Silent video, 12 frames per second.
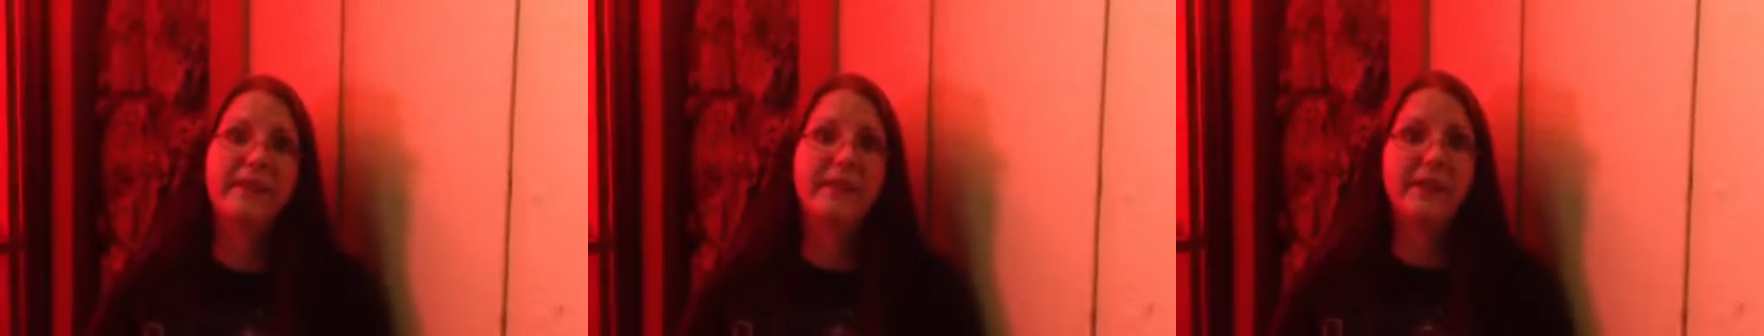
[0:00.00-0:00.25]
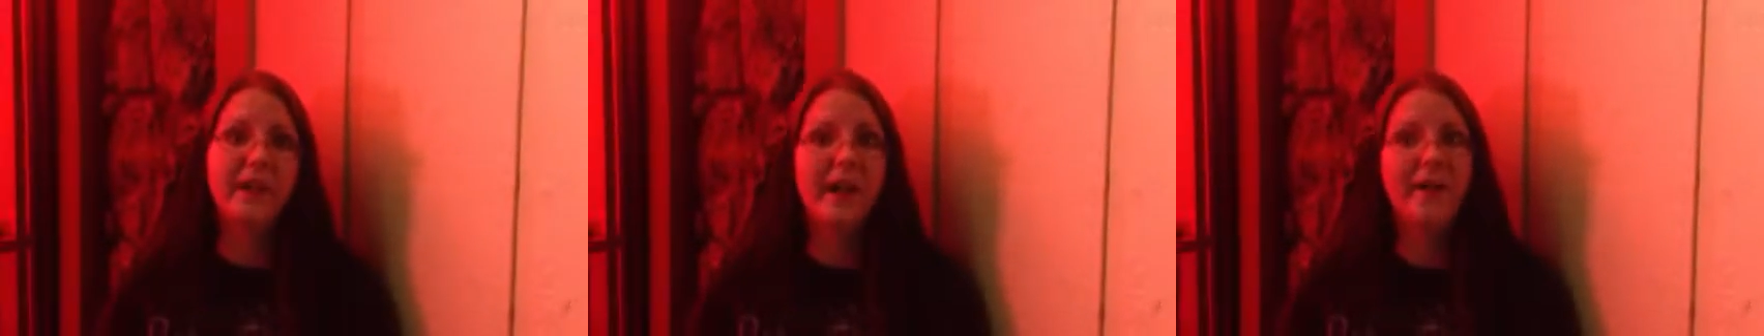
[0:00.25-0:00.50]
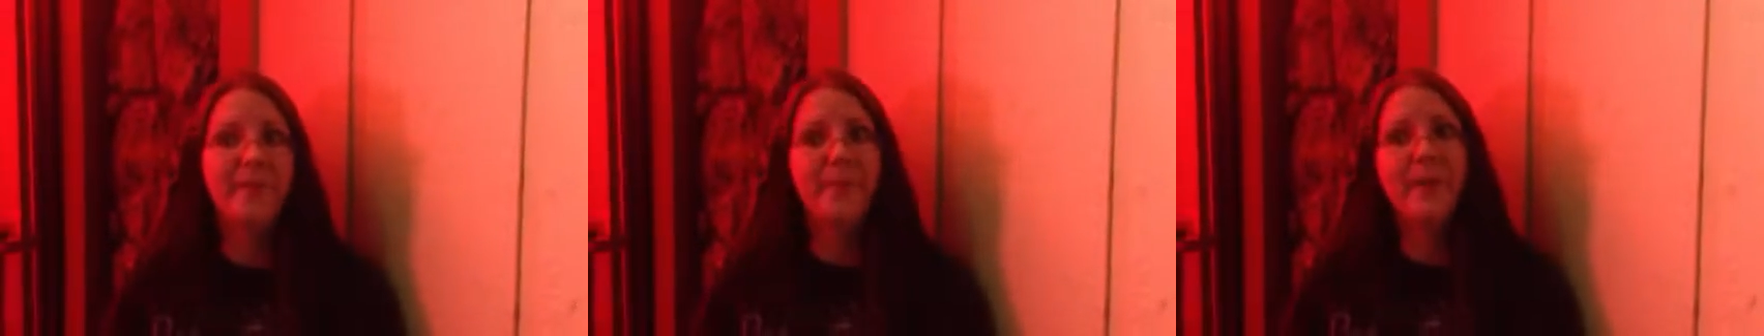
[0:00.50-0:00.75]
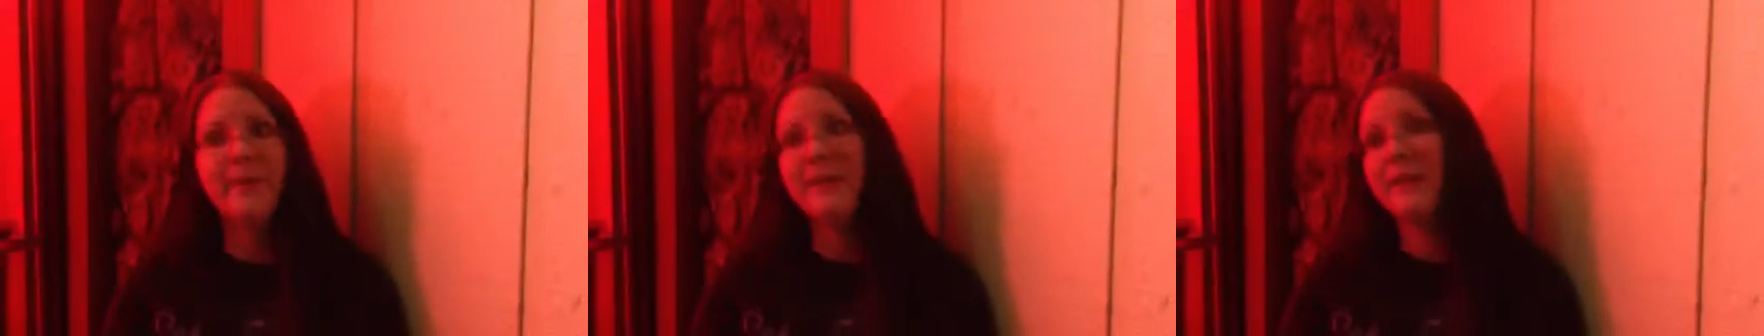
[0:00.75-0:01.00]
they're not
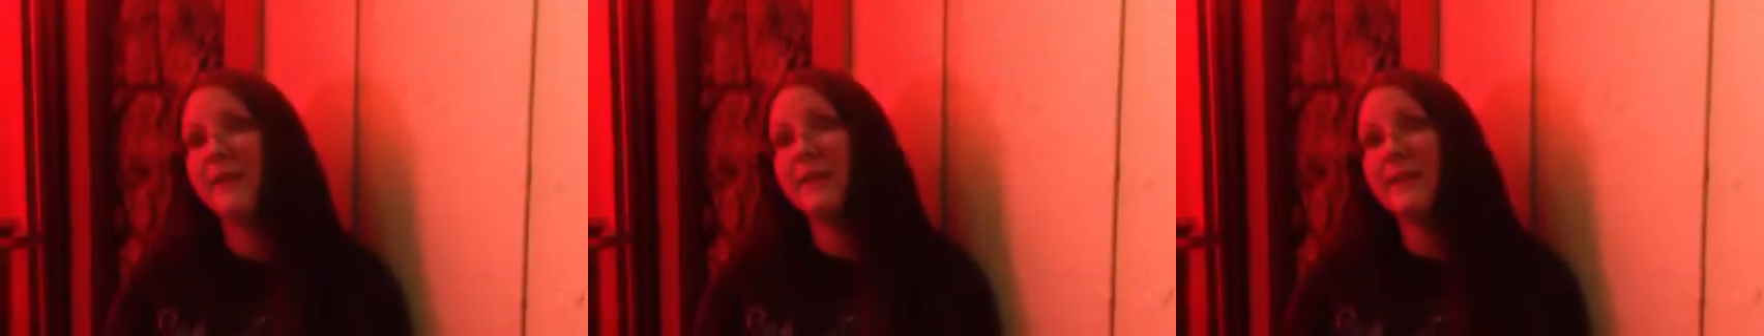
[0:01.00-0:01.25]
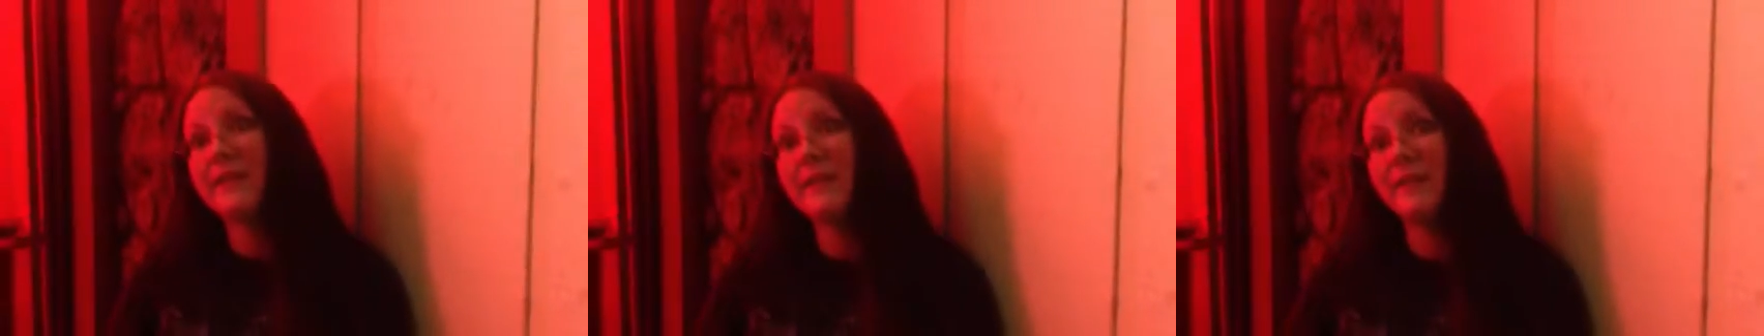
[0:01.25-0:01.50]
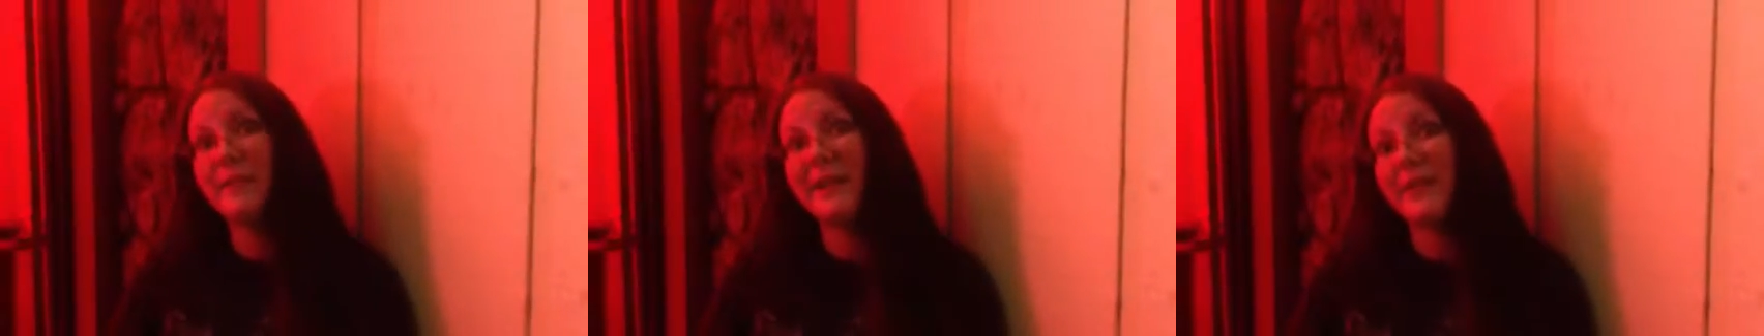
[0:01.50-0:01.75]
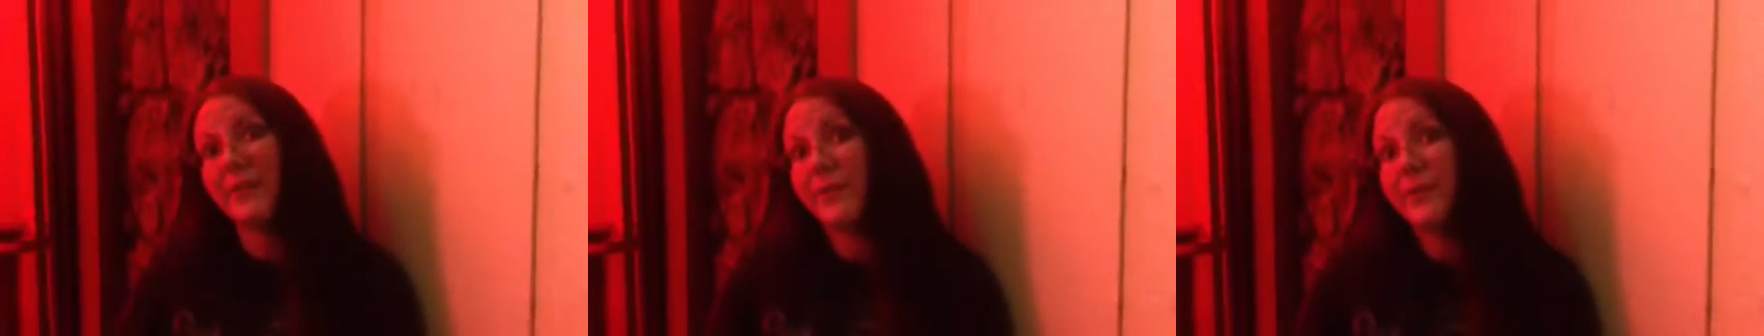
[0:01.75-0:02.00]
maybe getting the
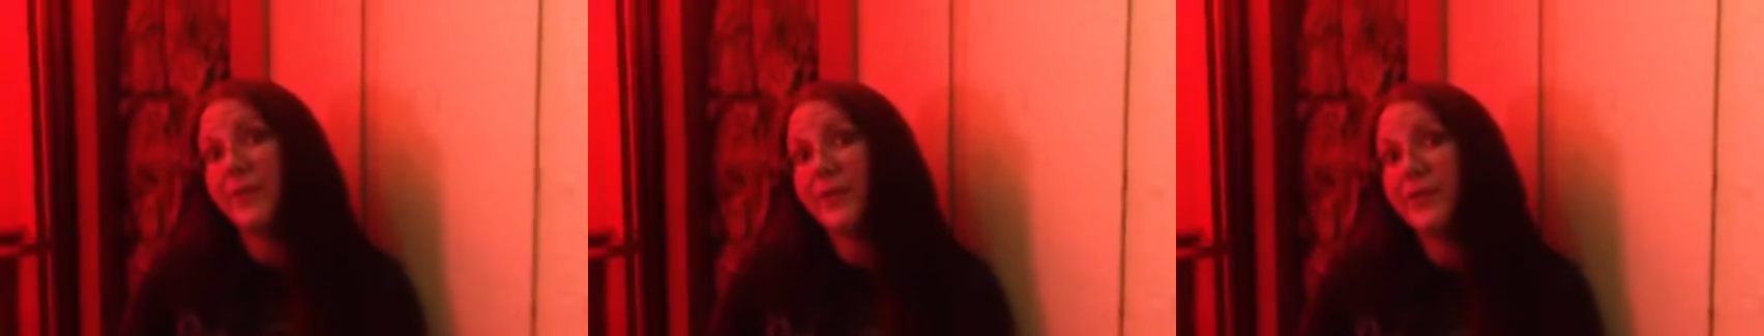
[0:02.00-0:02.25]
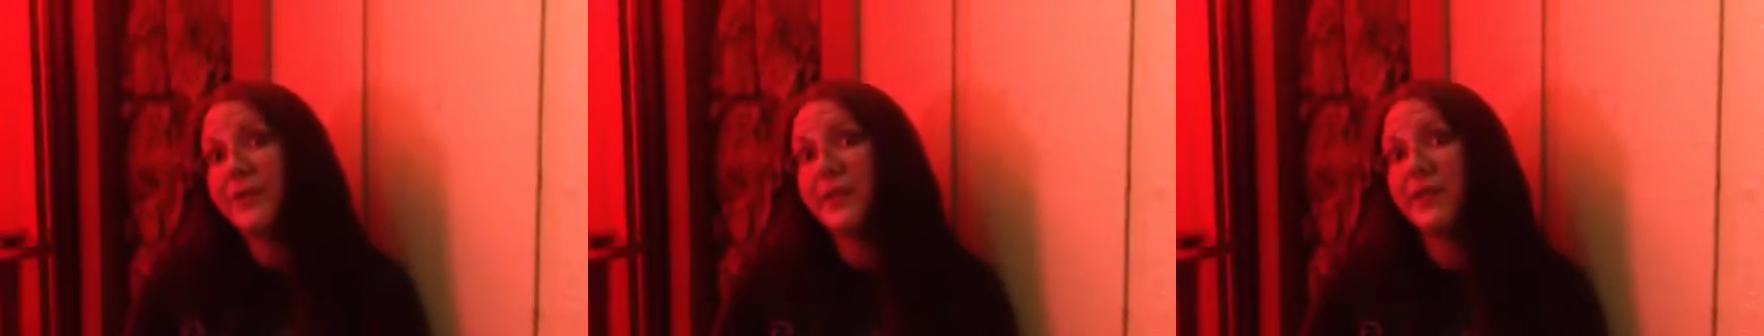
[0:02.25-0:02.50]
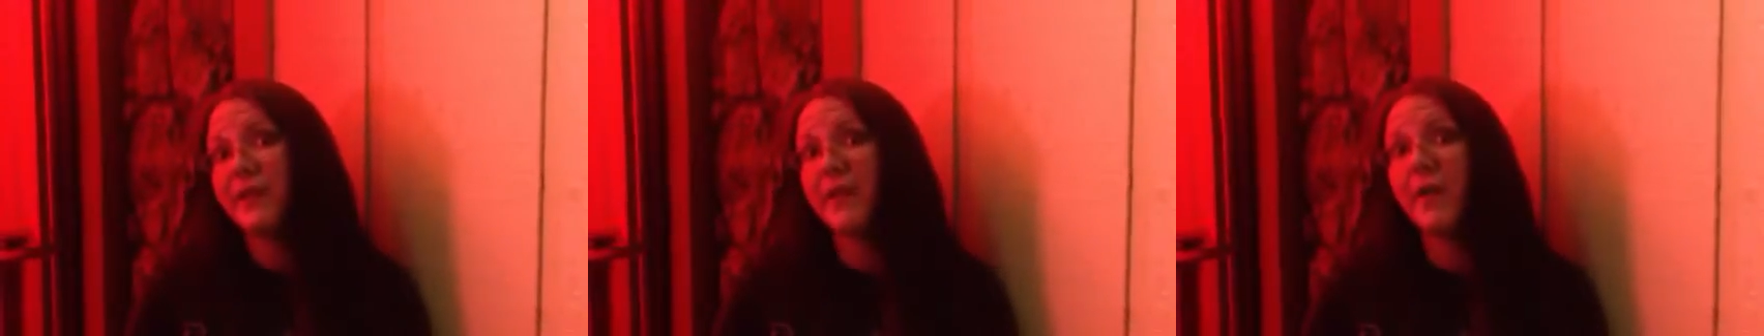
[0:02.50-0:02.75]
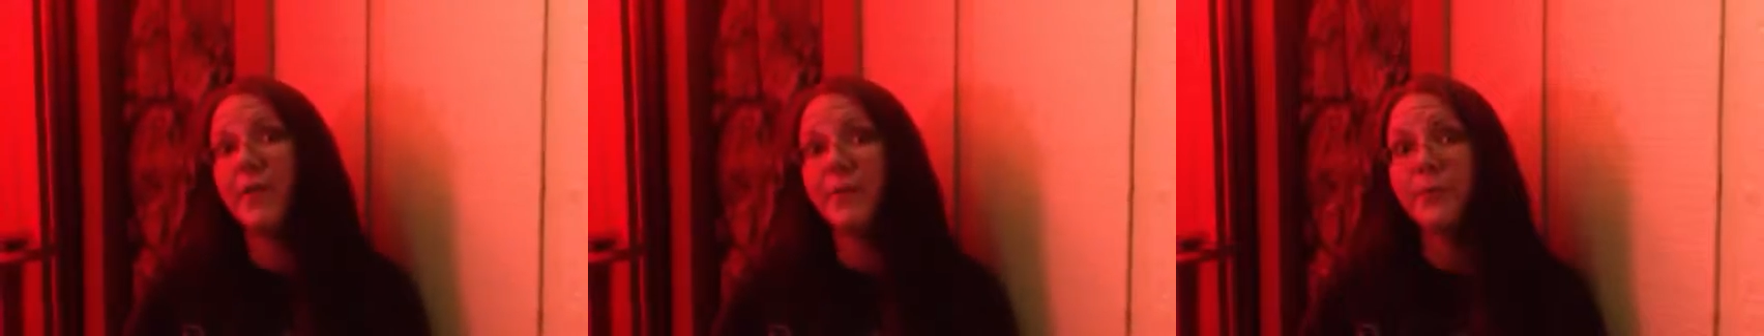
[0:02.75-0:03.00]
immediate results that they
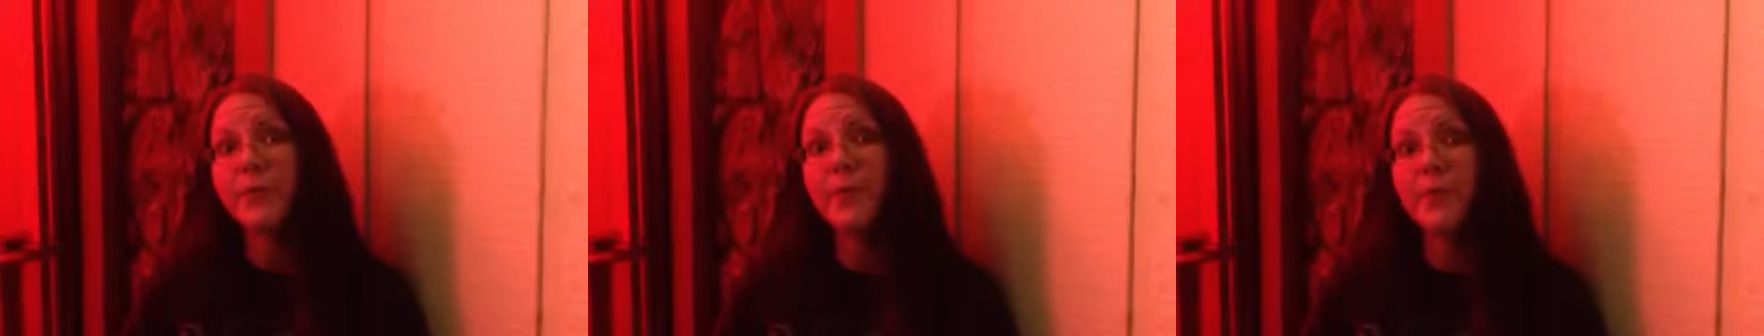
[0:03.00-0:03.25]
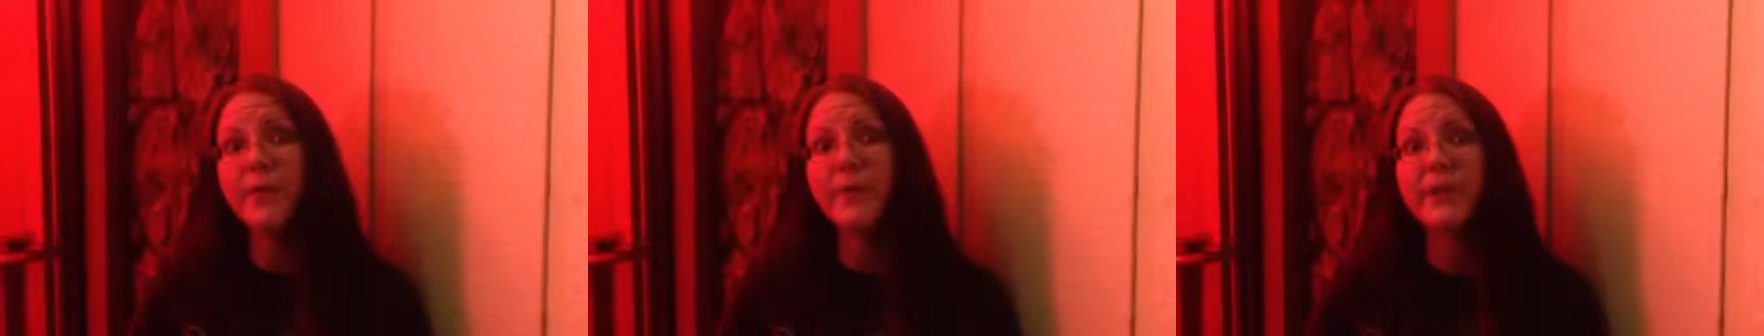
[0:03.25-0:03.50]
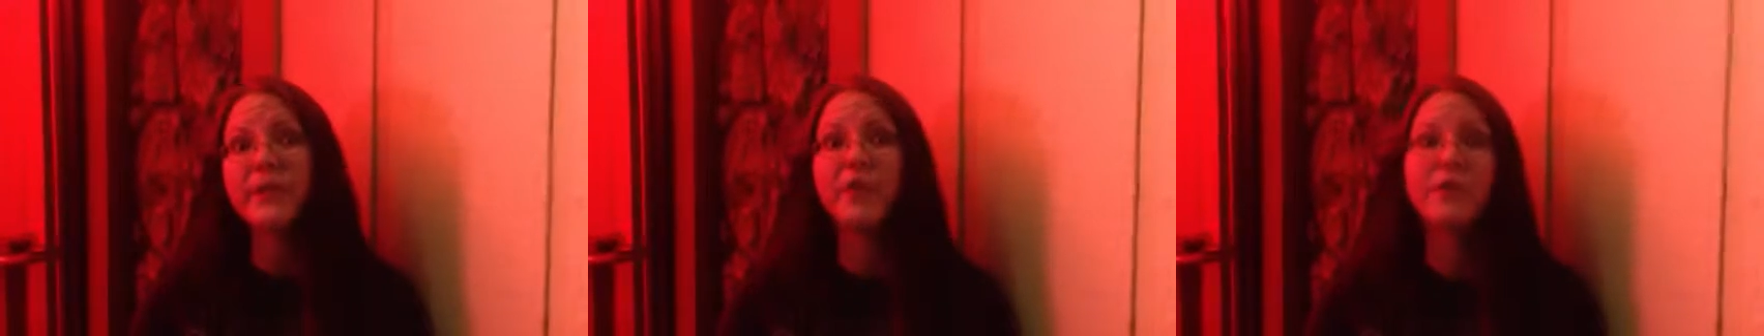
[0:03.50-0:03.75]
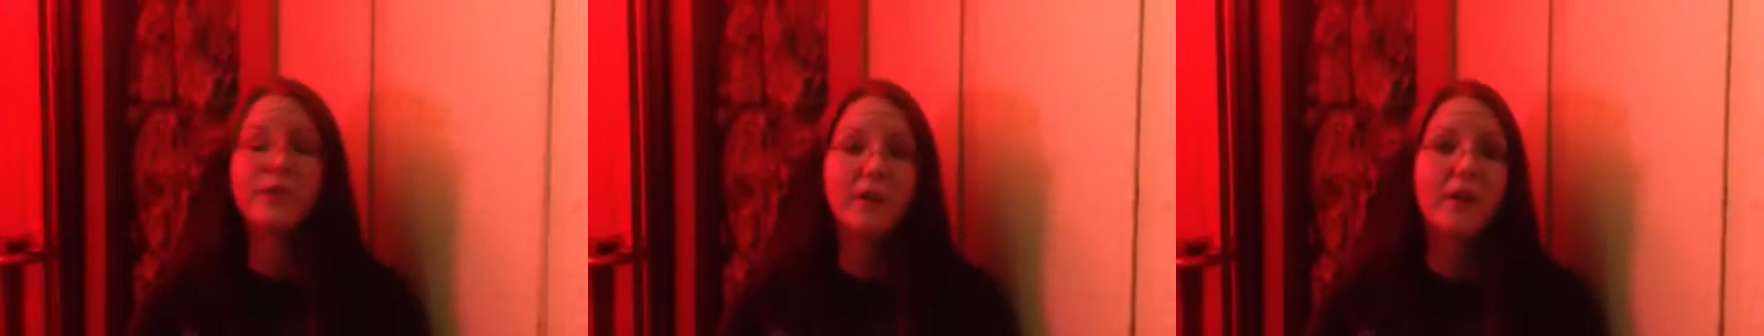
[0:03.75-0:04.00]
hoped for, which,